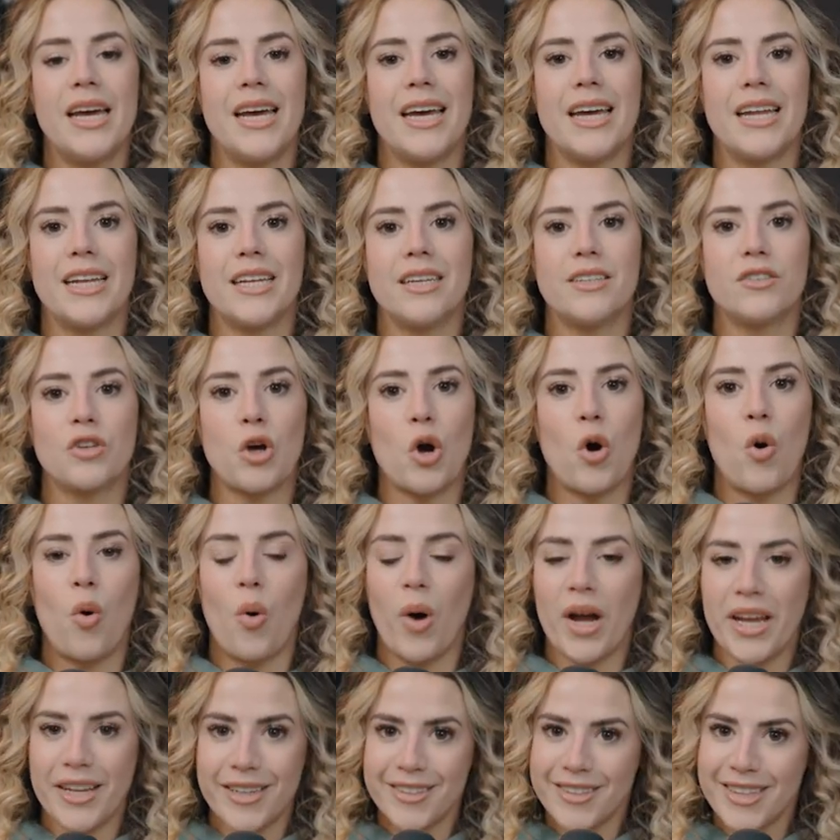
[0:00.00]
It is
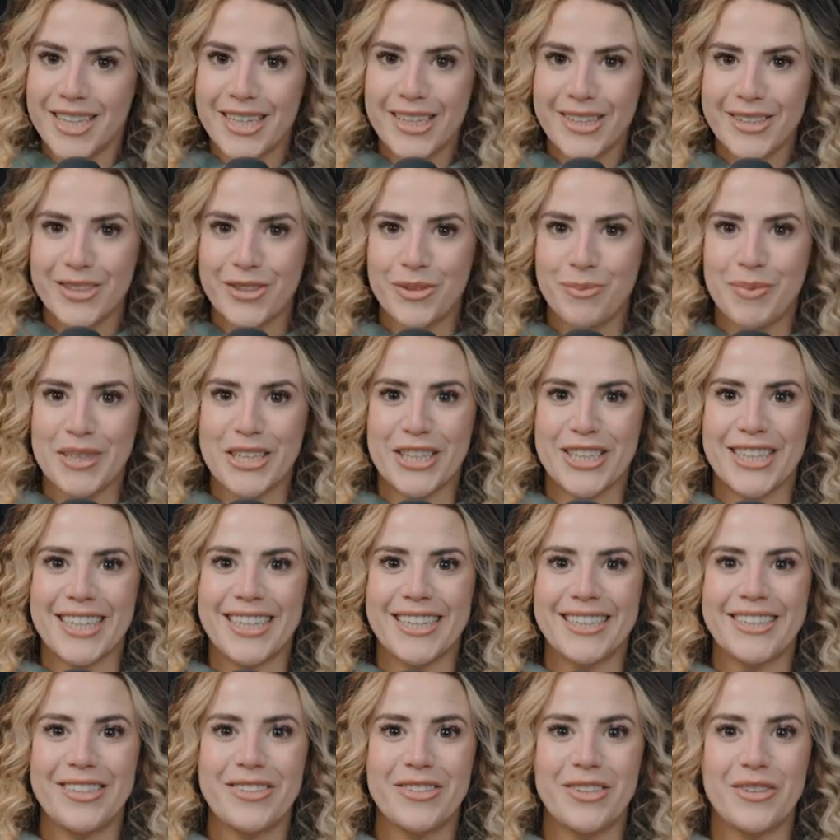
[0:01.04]
quite the
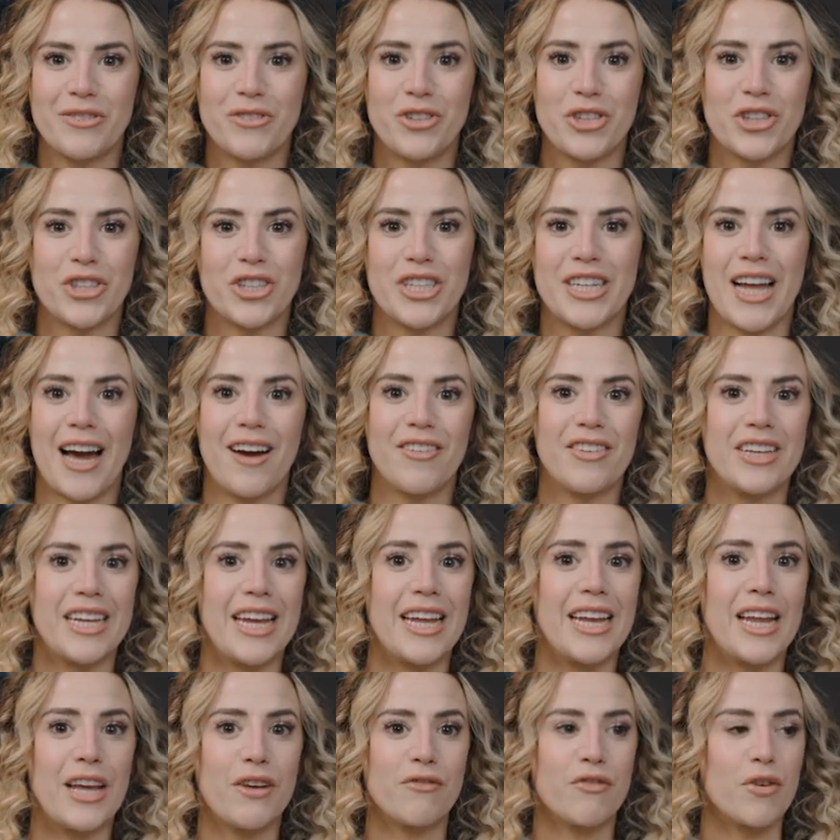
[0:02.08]
experience of just
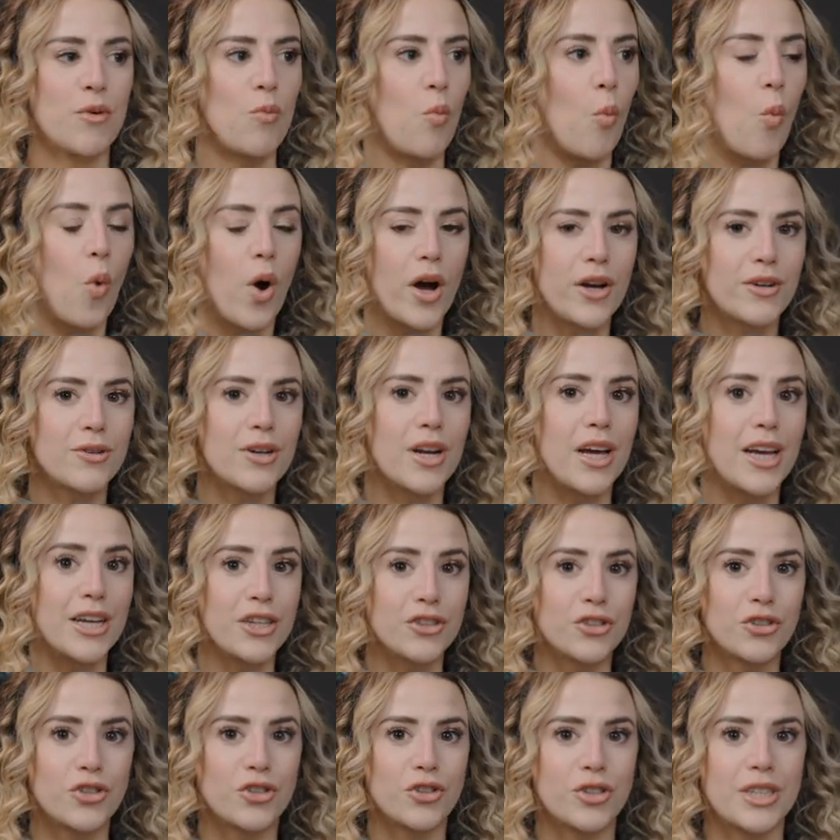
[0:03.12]
navigating from one
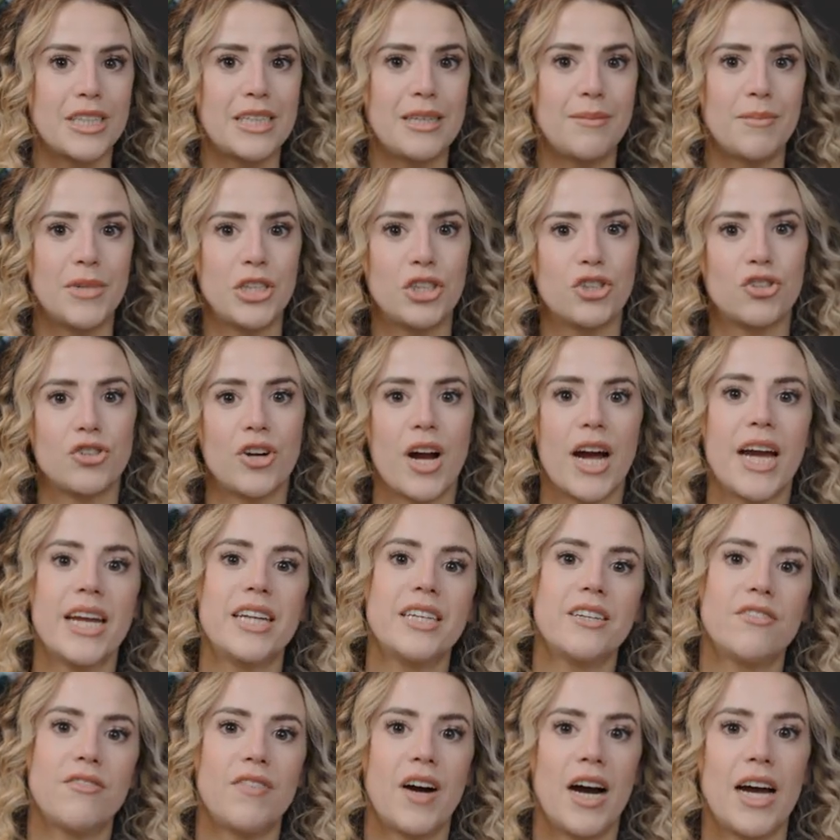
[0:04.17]
extreme and
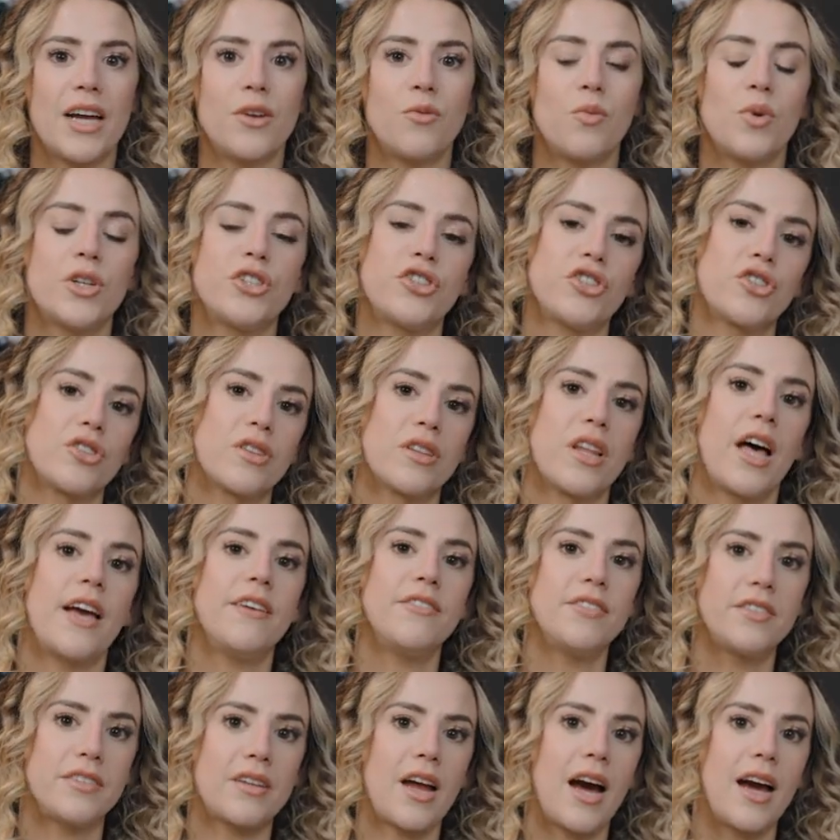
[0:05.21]
trying to find what your
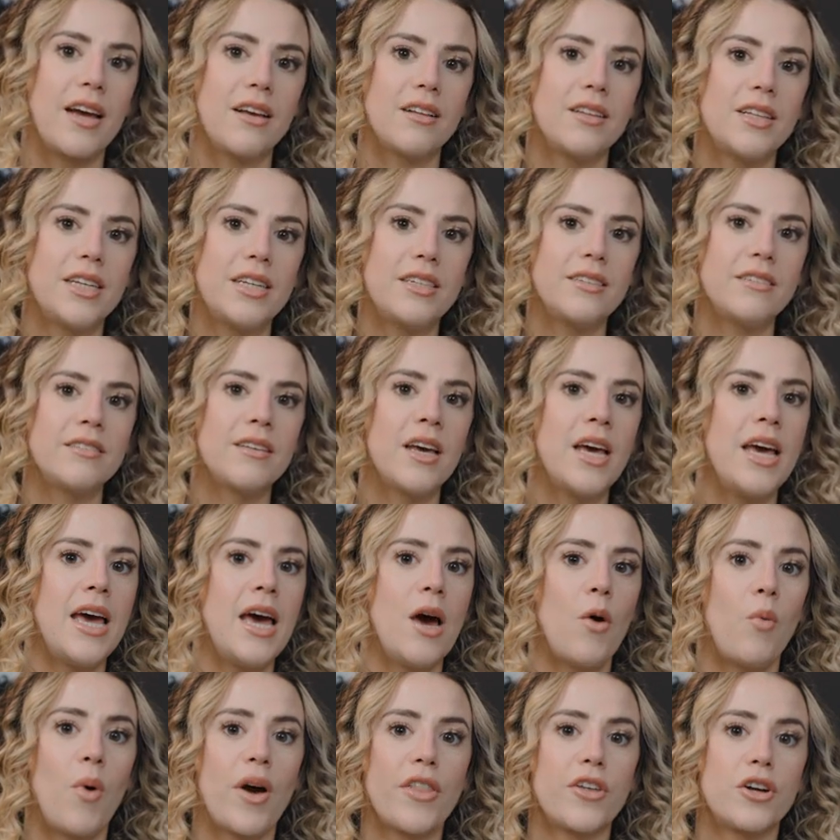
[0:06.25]
lifestyle is. Is,
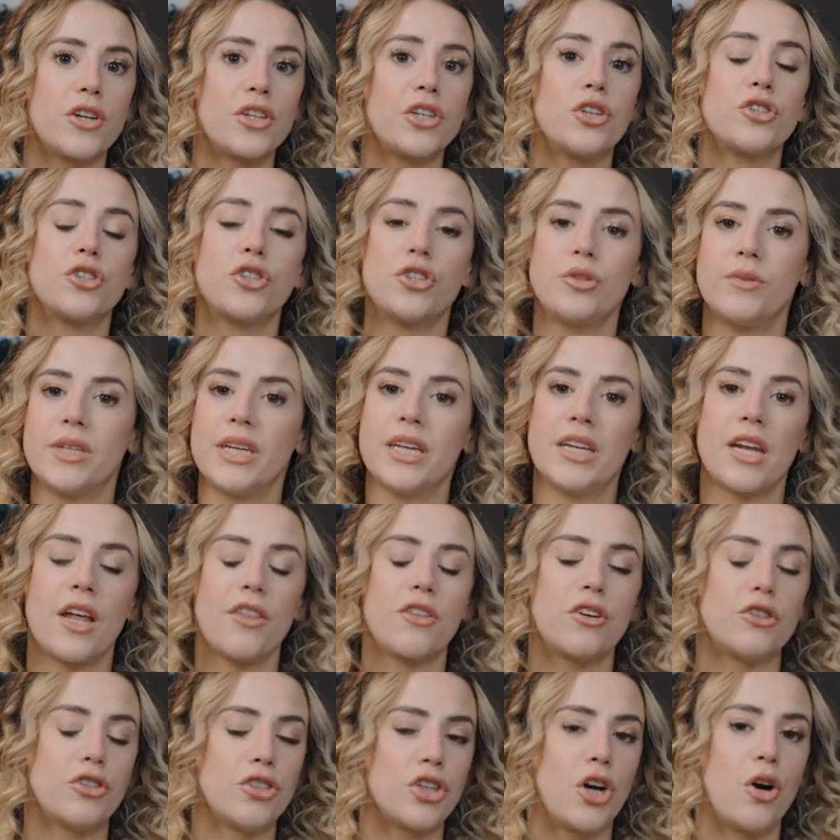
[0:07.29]
whether you're doing
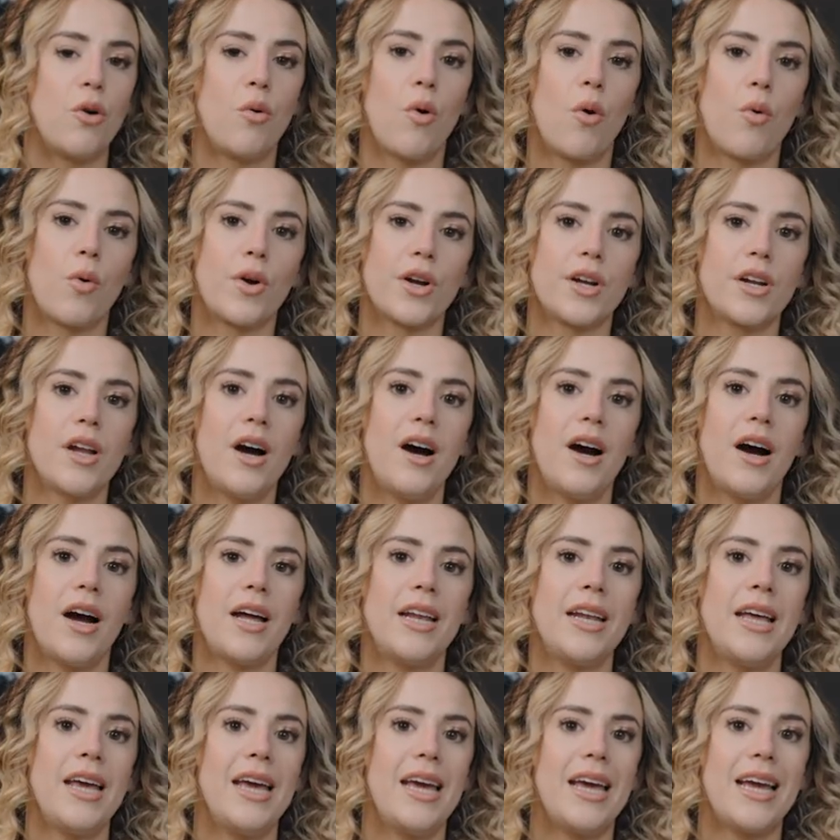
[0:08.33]
another show or
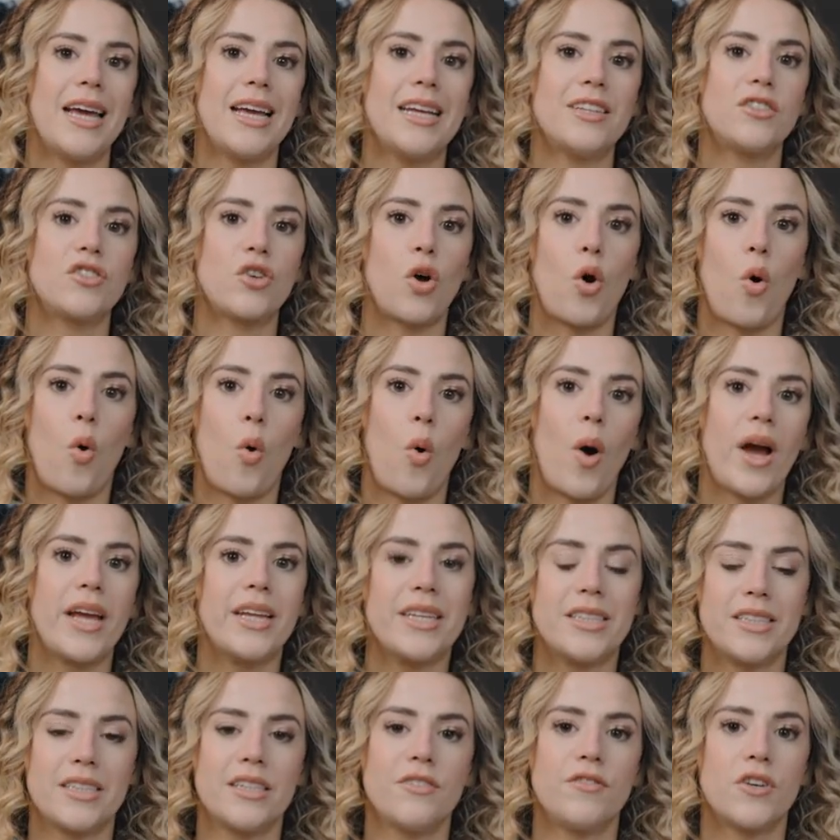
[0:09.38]
not, it's
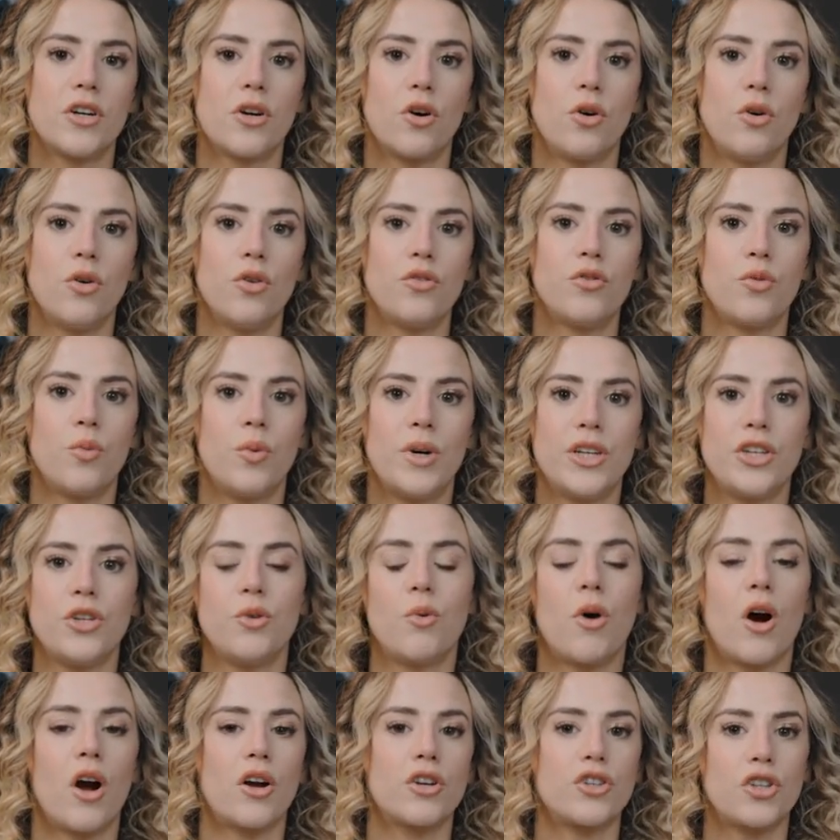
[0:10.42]
quite difficult when
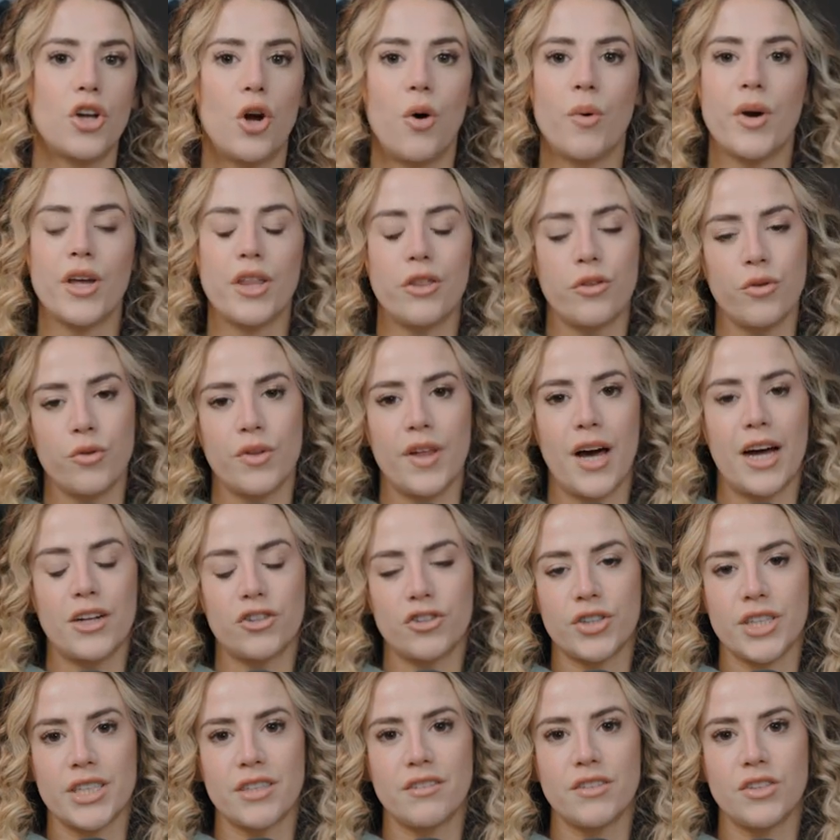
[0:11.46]
you are going through that
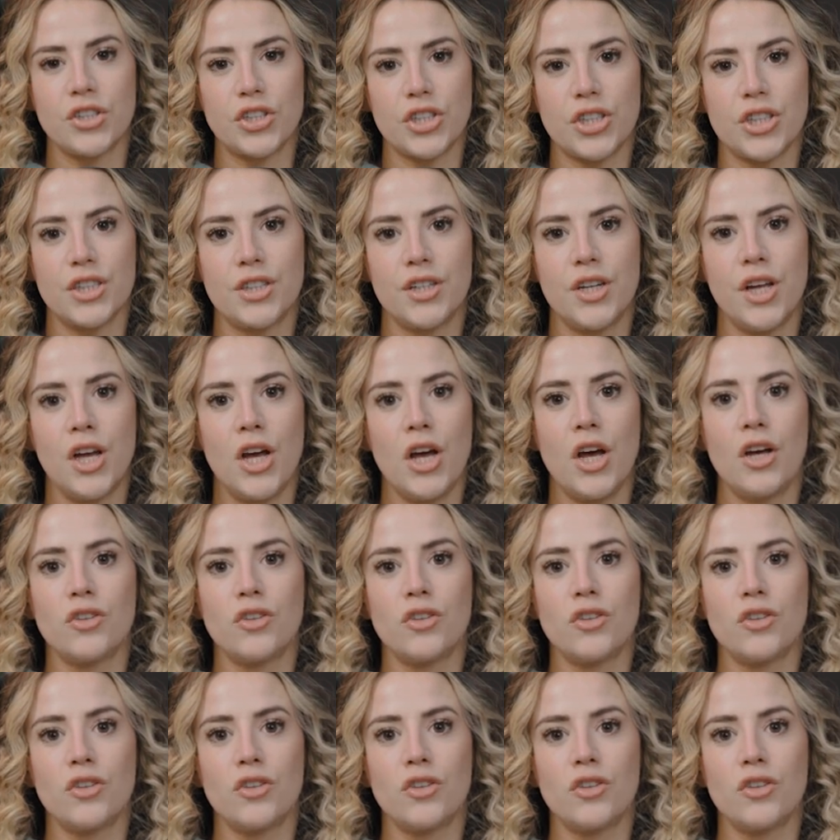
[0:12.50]
transition.